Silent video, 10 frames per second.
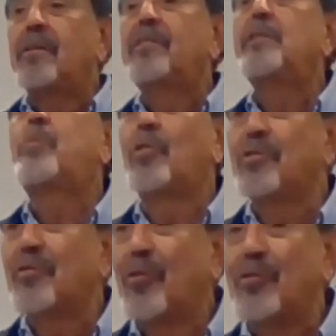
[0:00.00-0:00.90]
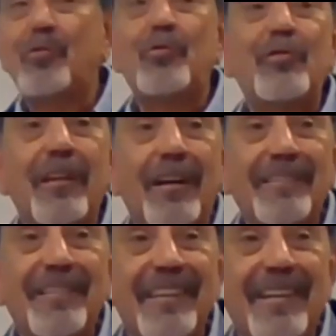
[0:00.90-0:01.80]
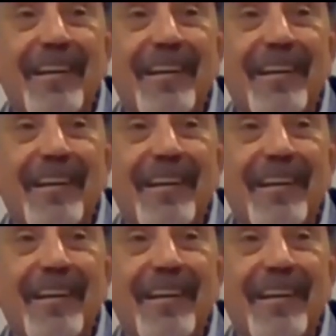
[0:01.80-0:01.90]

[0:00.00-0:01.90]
report for TÜSİAD,